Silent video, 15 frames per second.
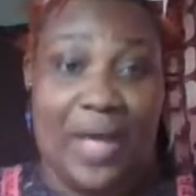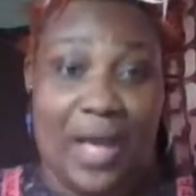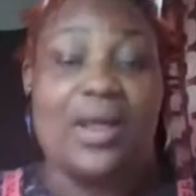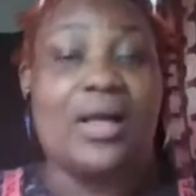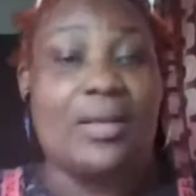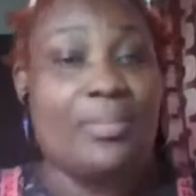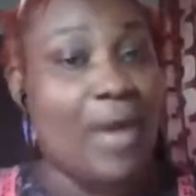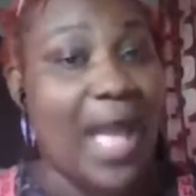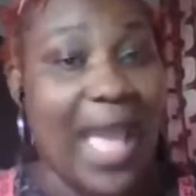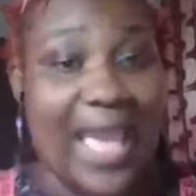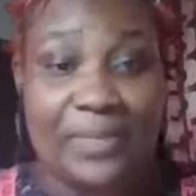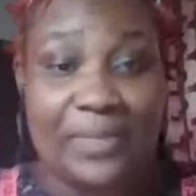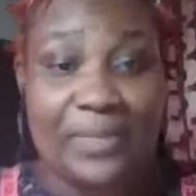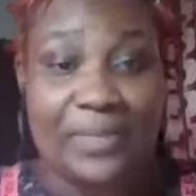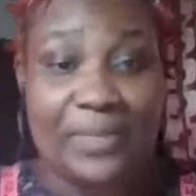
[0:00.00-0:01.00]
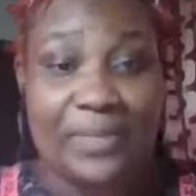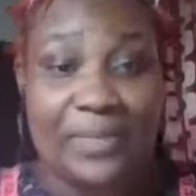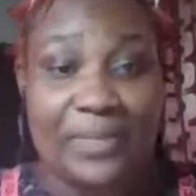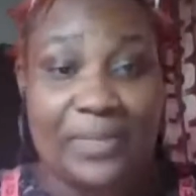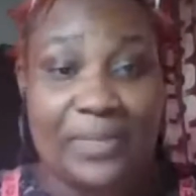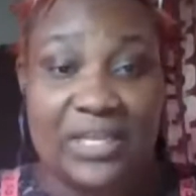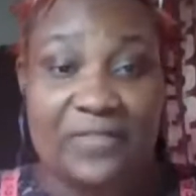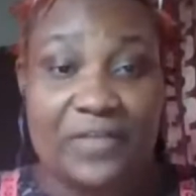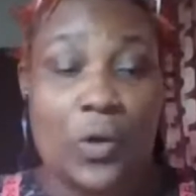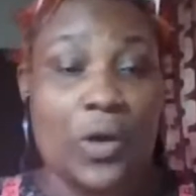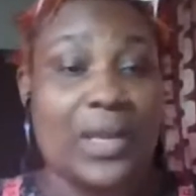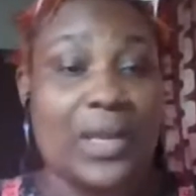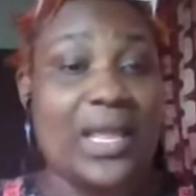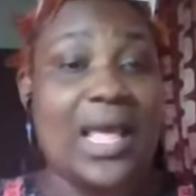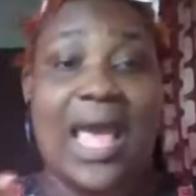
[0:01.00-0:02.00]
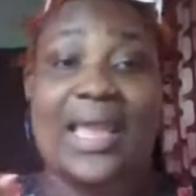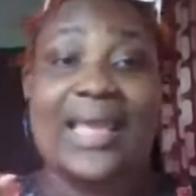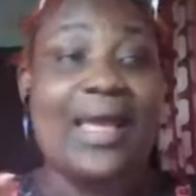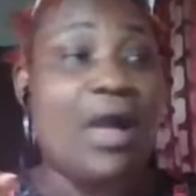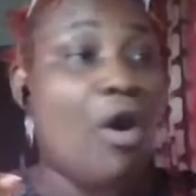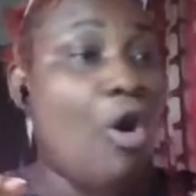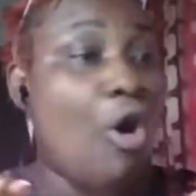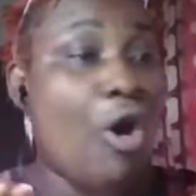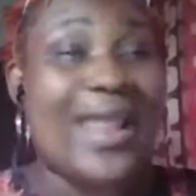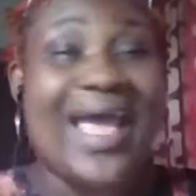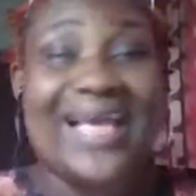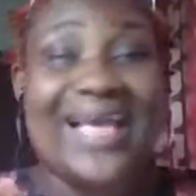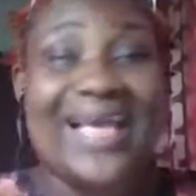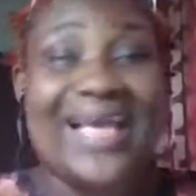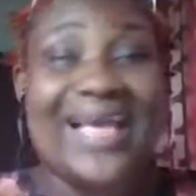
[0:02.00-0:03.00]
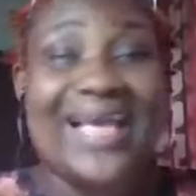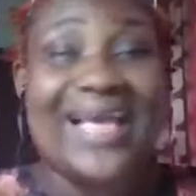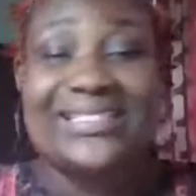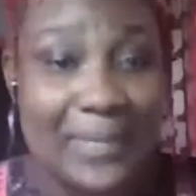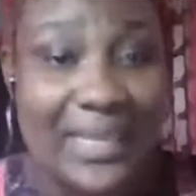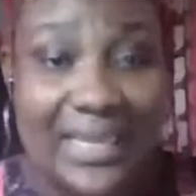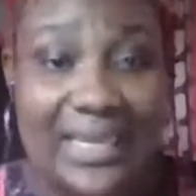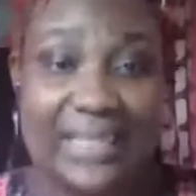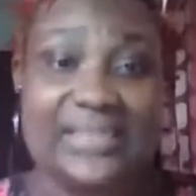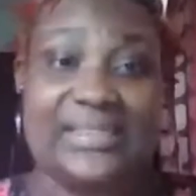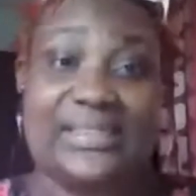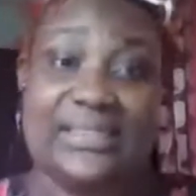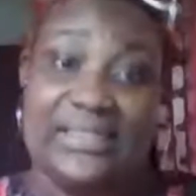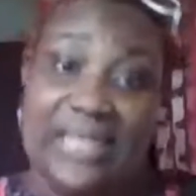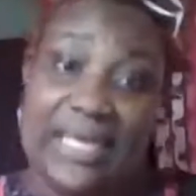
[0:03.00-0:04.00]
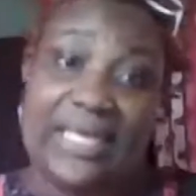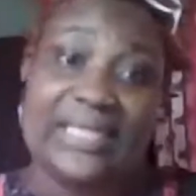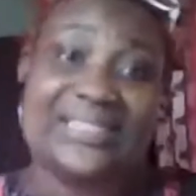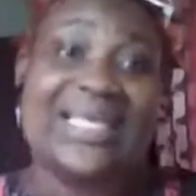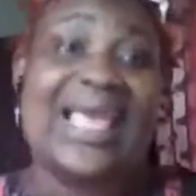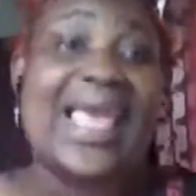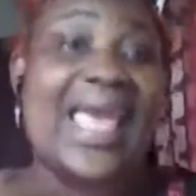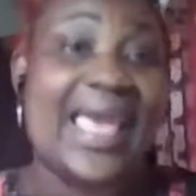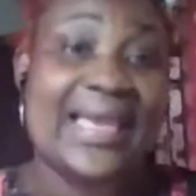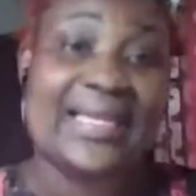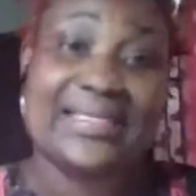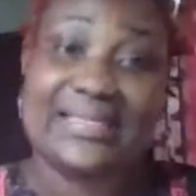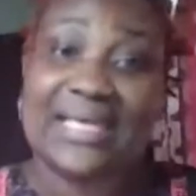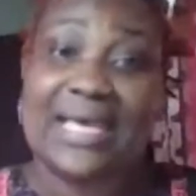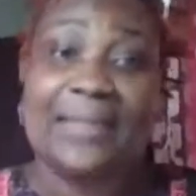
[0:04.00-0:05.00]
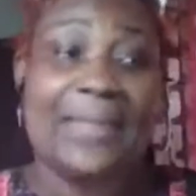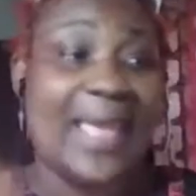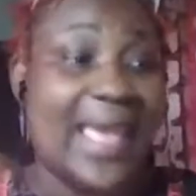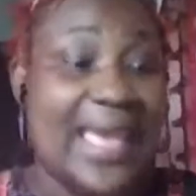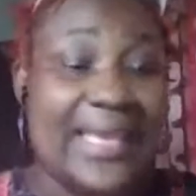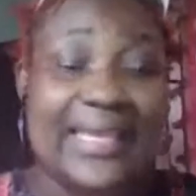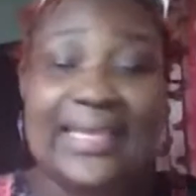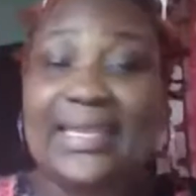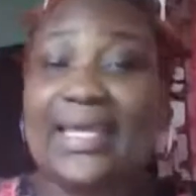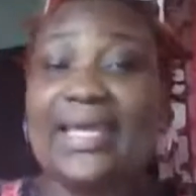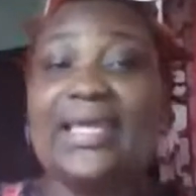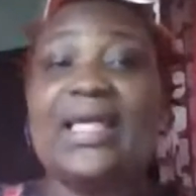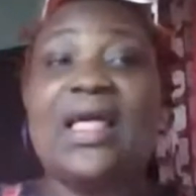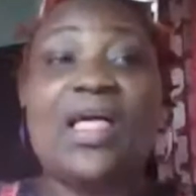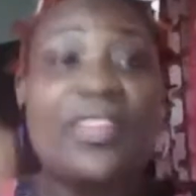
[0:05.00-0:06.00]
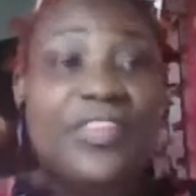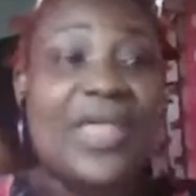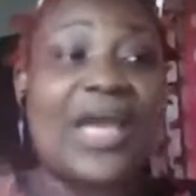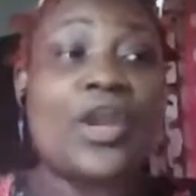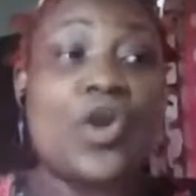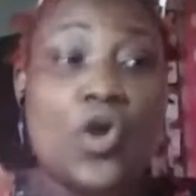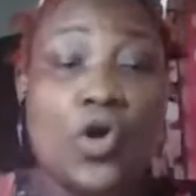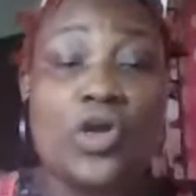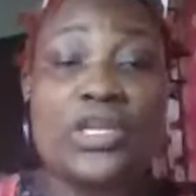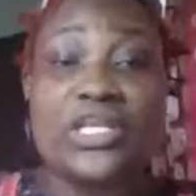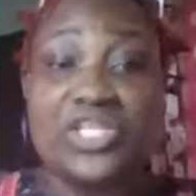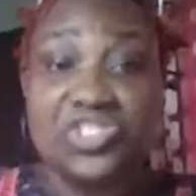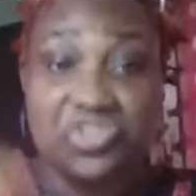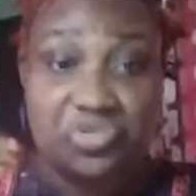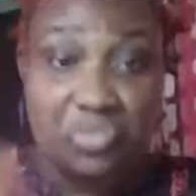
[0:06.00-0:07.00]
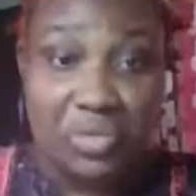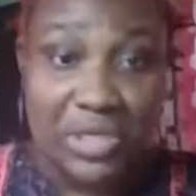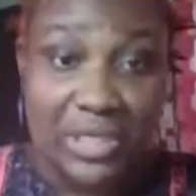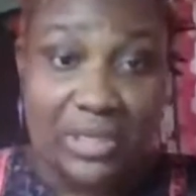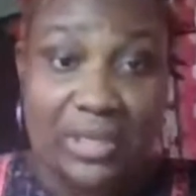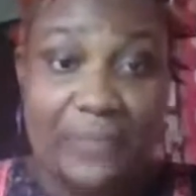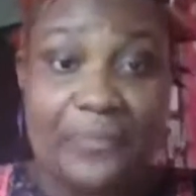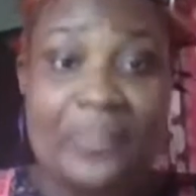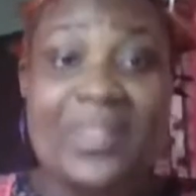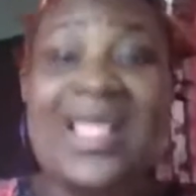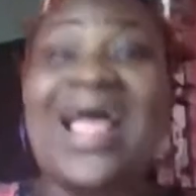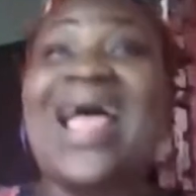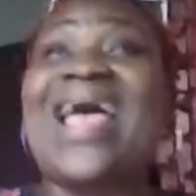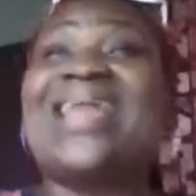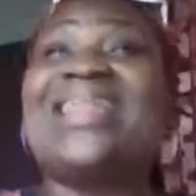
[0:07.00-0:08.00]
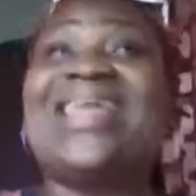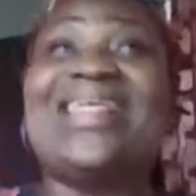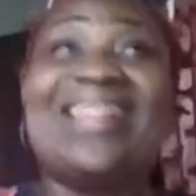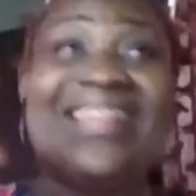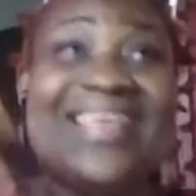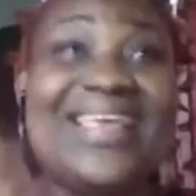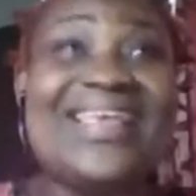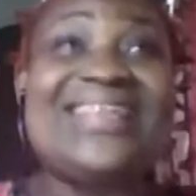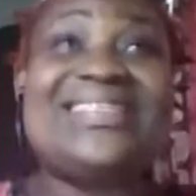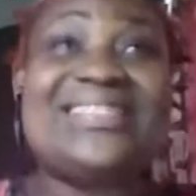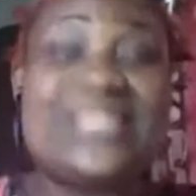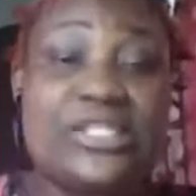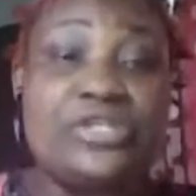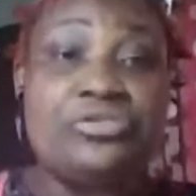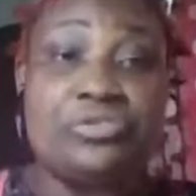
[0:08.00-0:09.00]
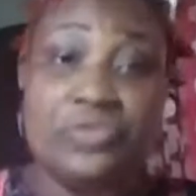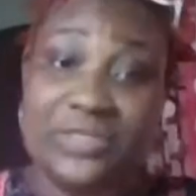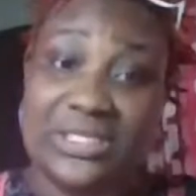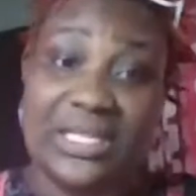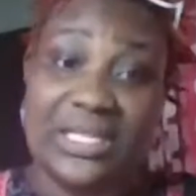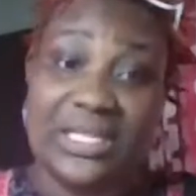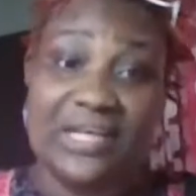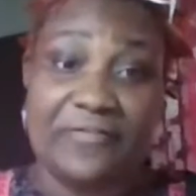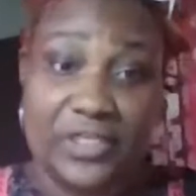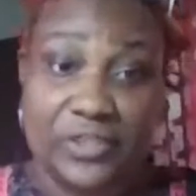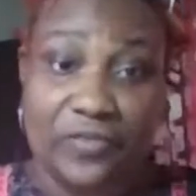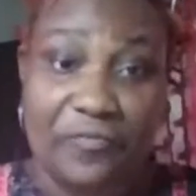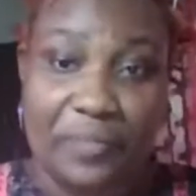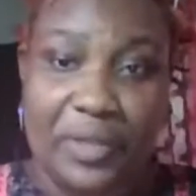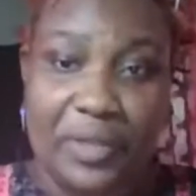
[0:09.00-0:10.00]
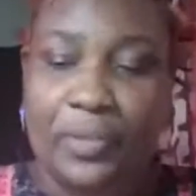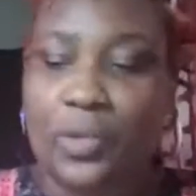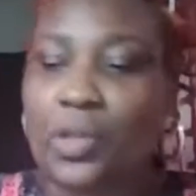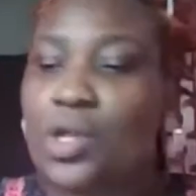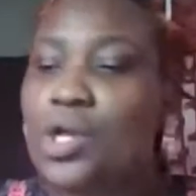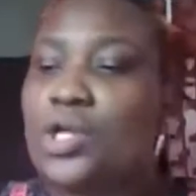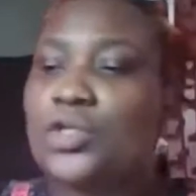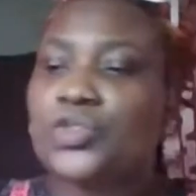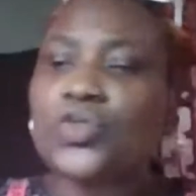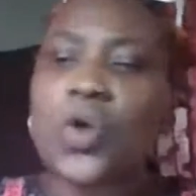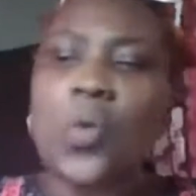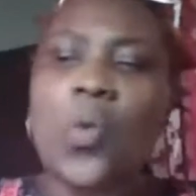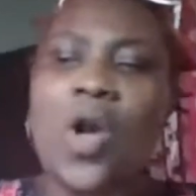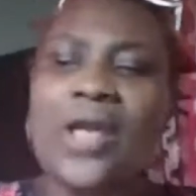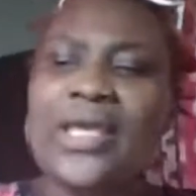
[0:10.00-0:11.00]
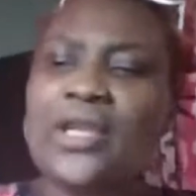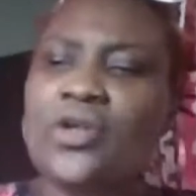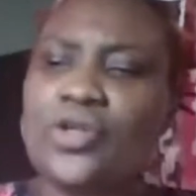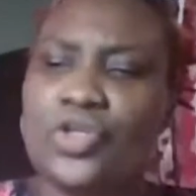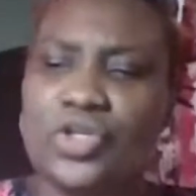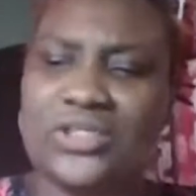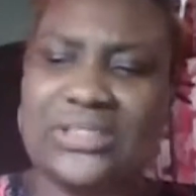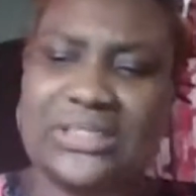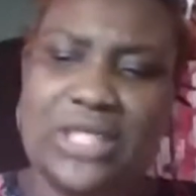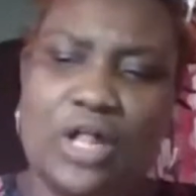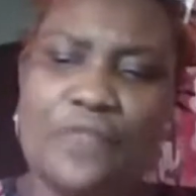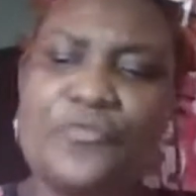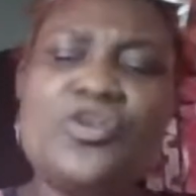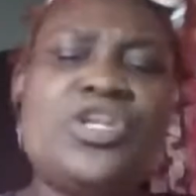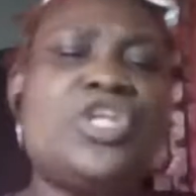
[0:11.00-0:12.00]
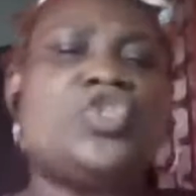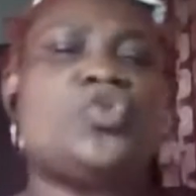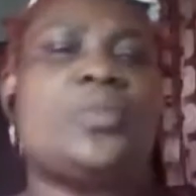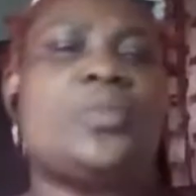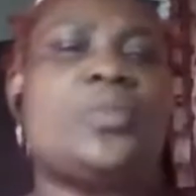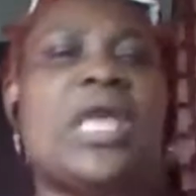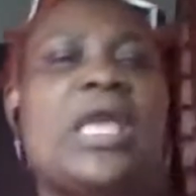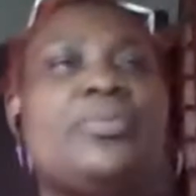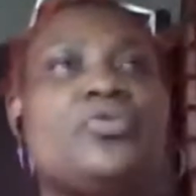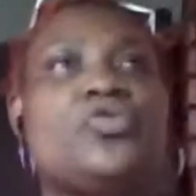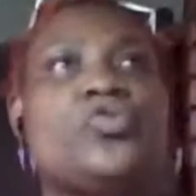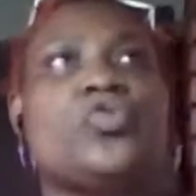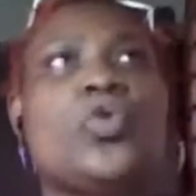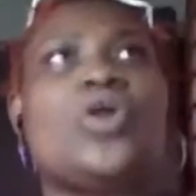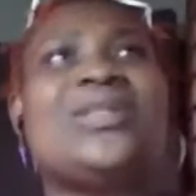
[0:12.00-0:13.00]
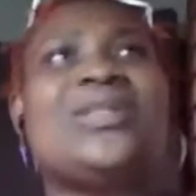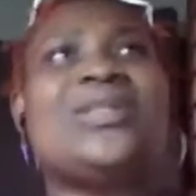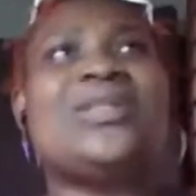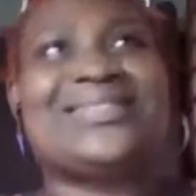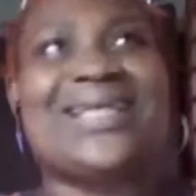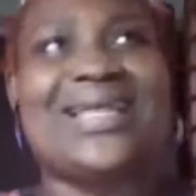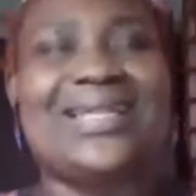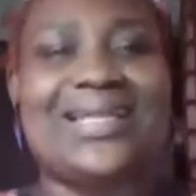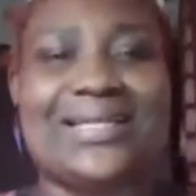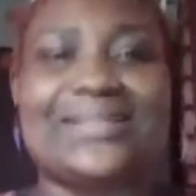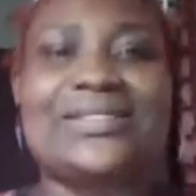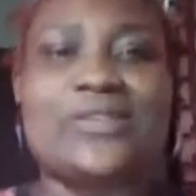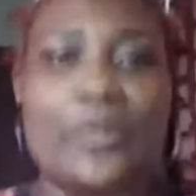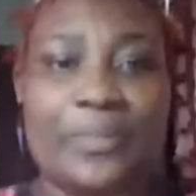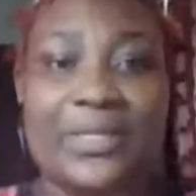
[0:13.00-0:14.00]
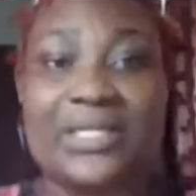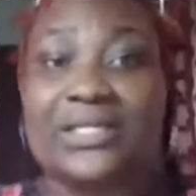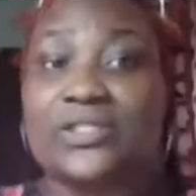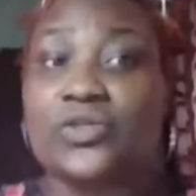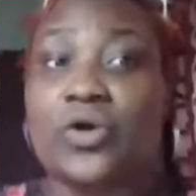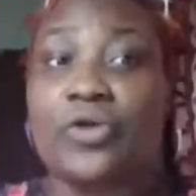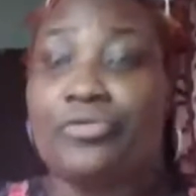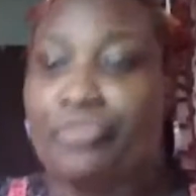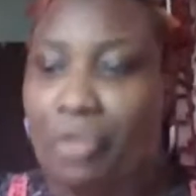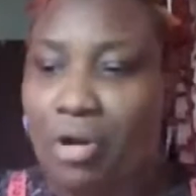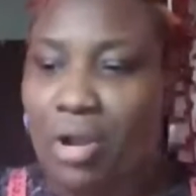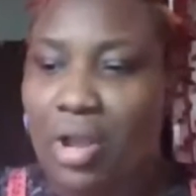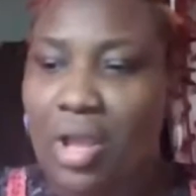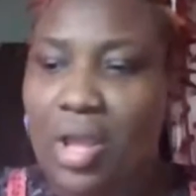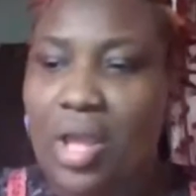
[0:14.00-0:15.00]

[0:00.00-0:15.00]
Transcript: But I believe in God, and I unashamedly say it anytime, any day, that God is real and he still rules in the affairs of people. So working on yourself, you need to be able to understand that something has gone wrong.